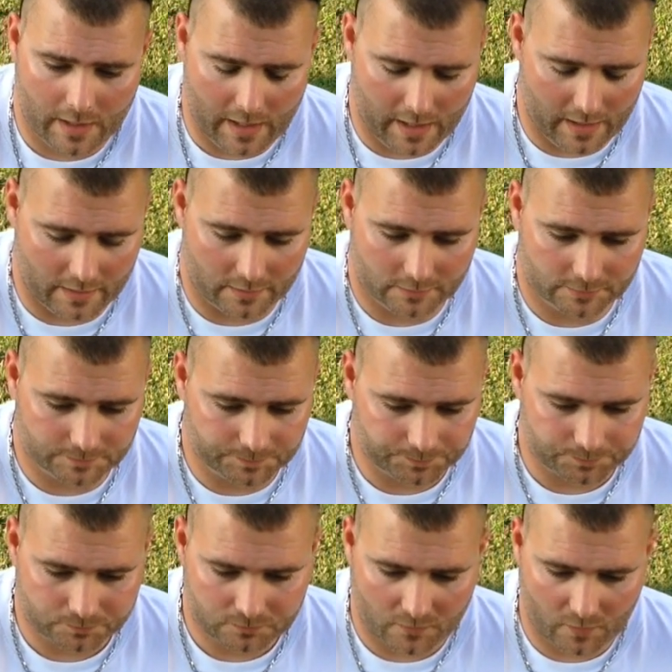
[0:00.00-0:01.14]
Uh,
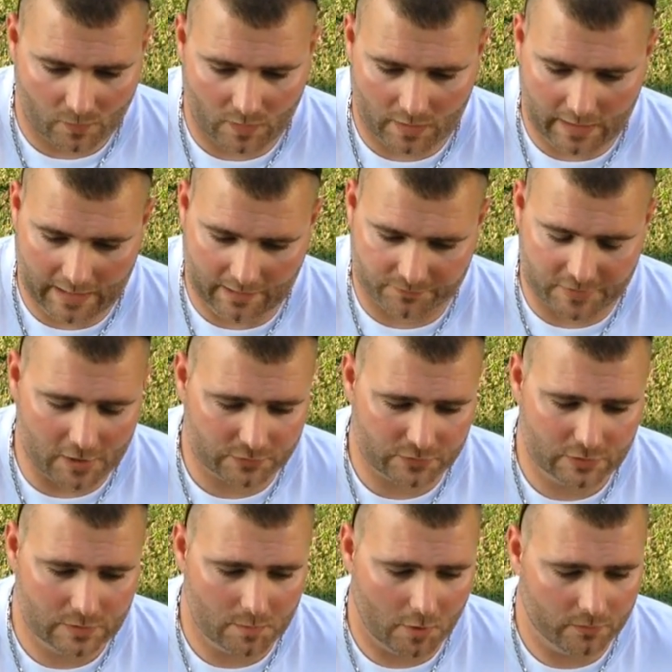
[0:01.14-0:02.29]
and I've talked to
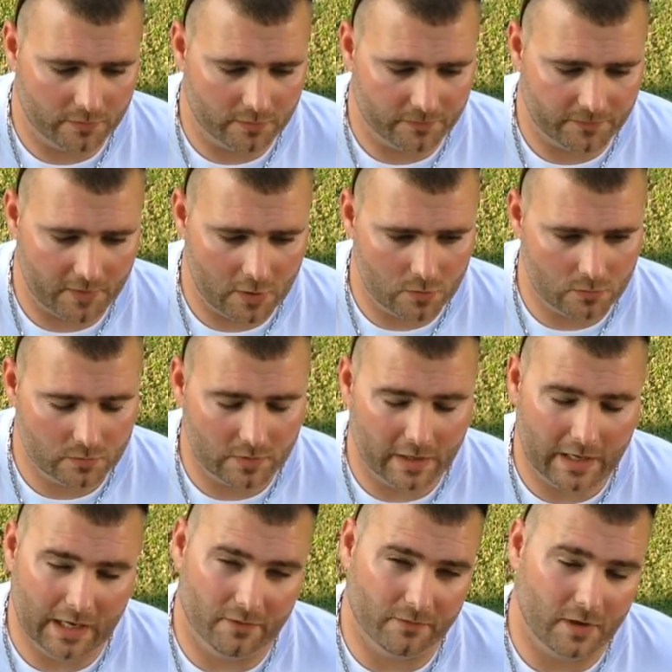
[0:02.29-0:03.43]
him over the phone,
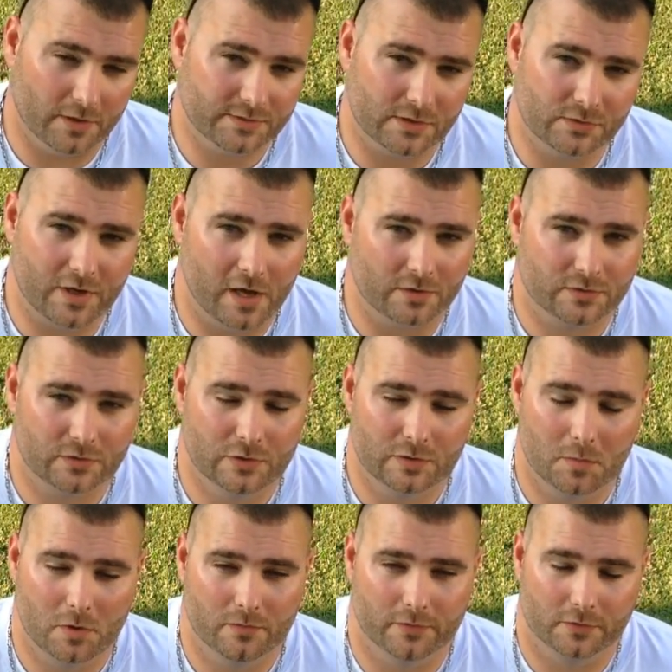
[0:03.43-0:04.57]
and I've also talked to
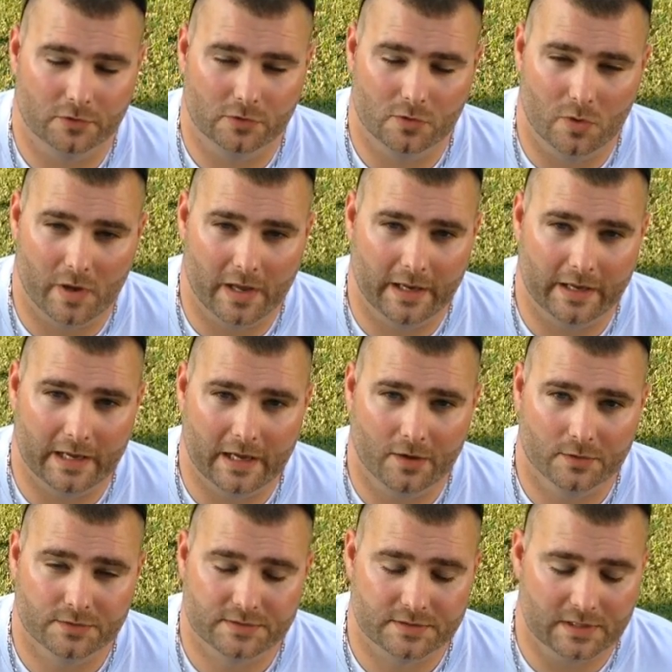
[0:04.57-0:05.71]
him over Google
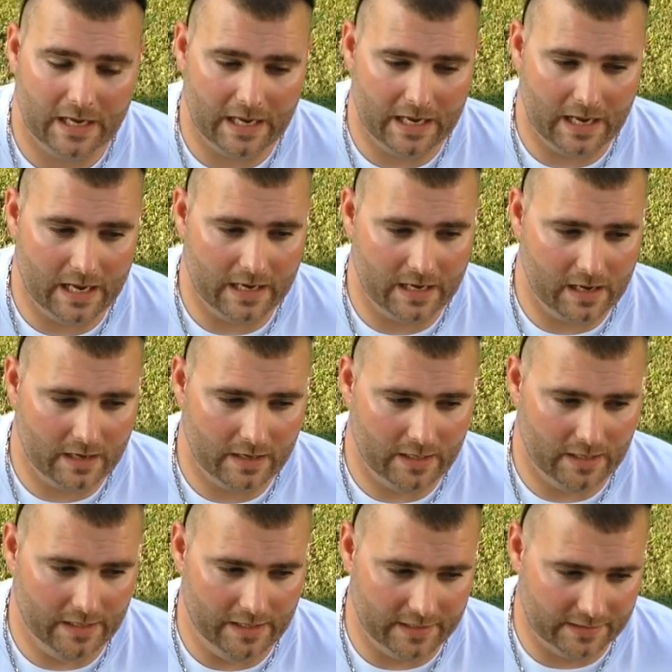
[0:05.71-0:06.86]
Hangouts, and,
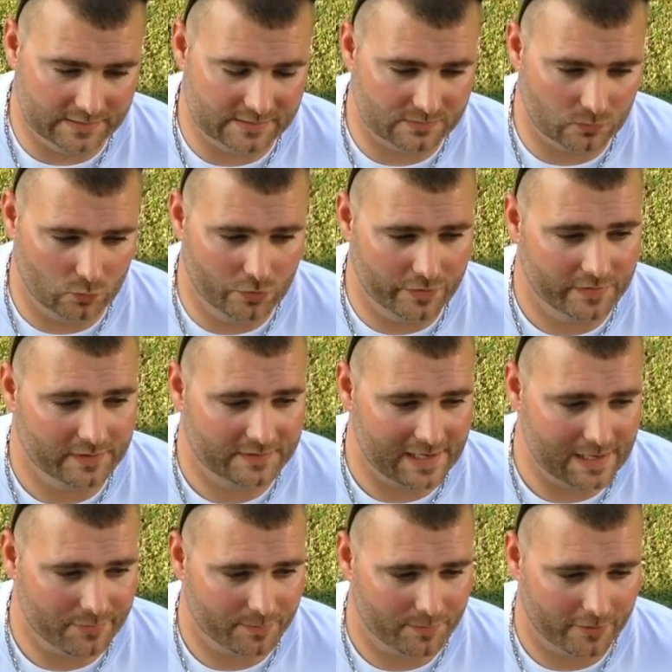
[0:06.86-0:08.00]
and he's one of the
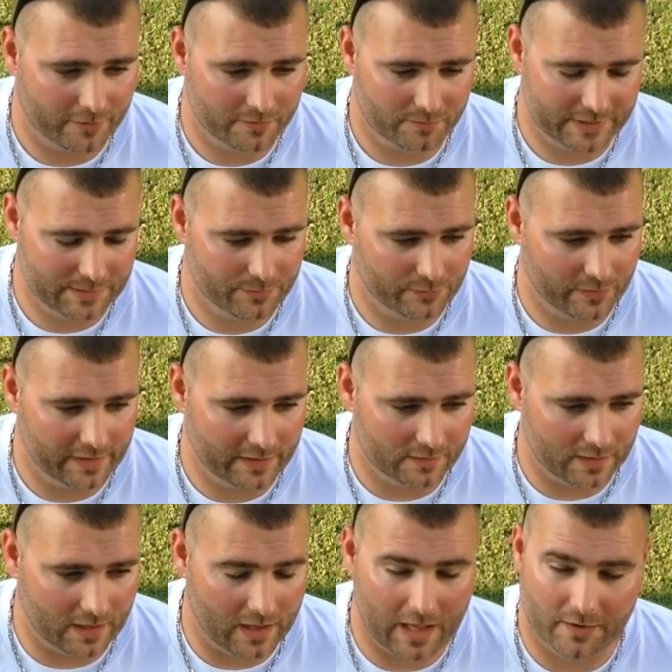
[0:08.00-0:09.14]
type of people that
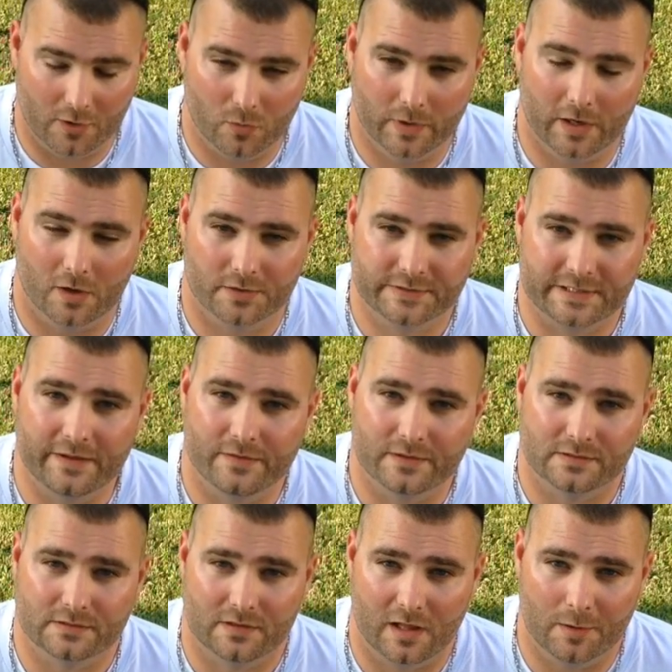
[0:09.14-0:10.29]
I know we all say
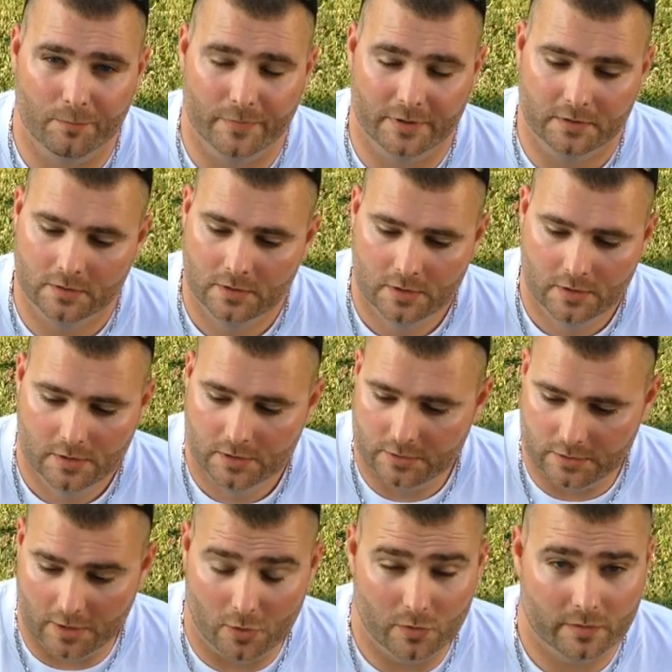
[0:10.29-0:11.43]
this a lot, but
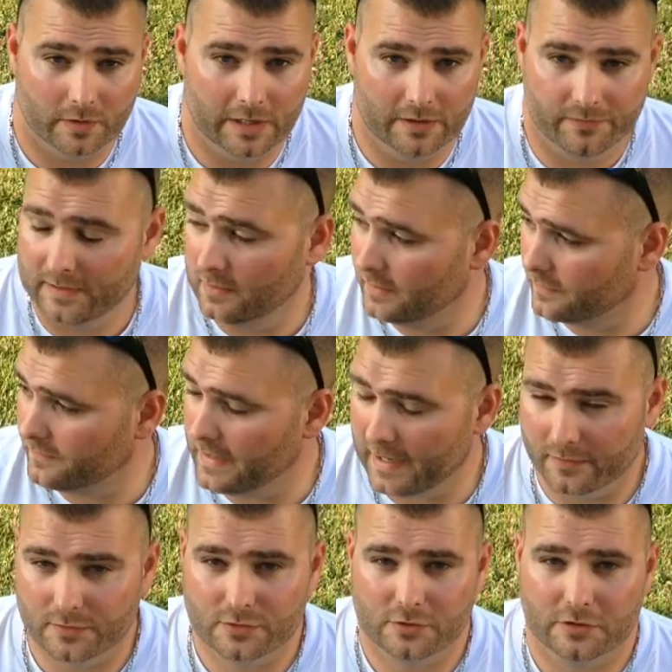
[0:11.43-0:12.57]
you know, if he lived
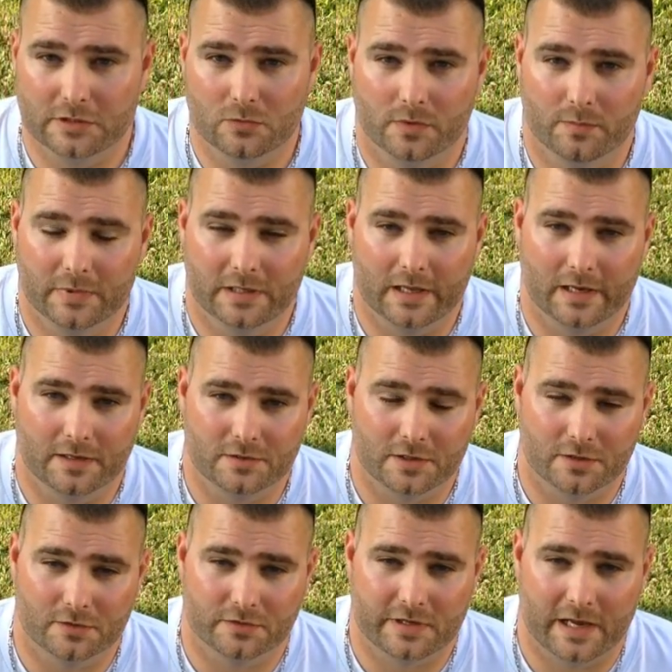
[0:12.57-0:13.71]
down the street, we'd be at each
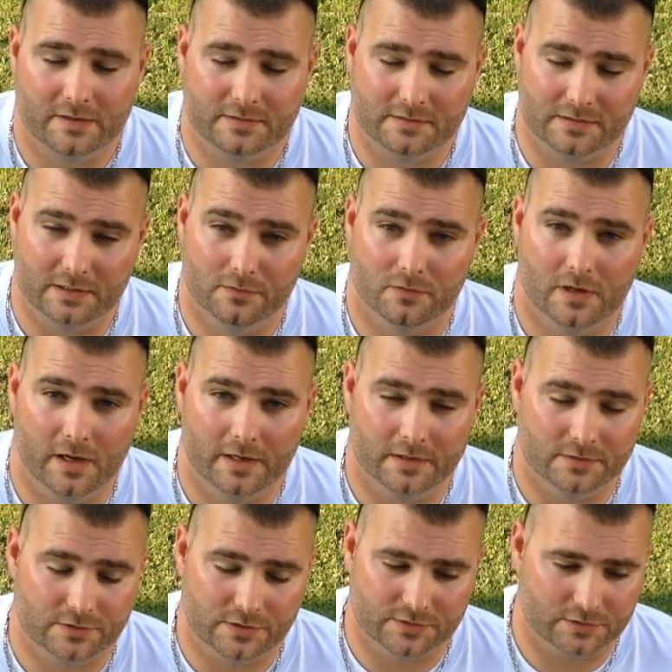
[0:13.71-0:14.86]
other's houses every night.
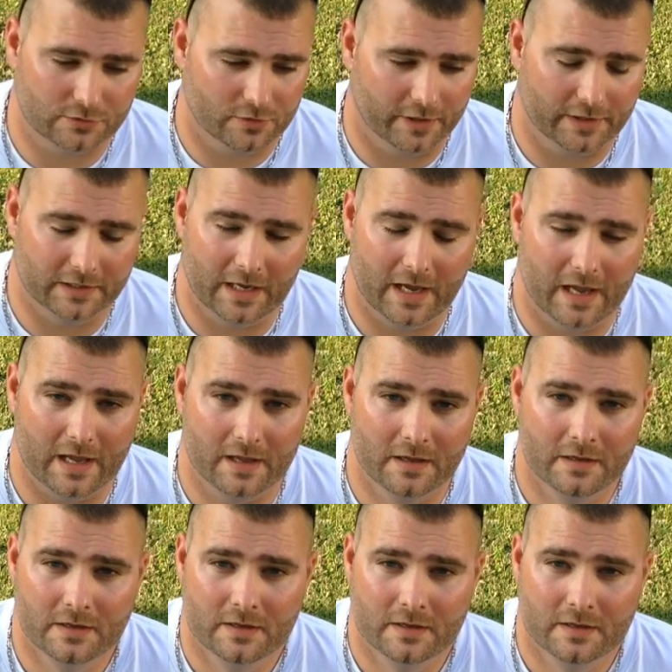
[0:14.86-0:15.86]
He's just a great guy,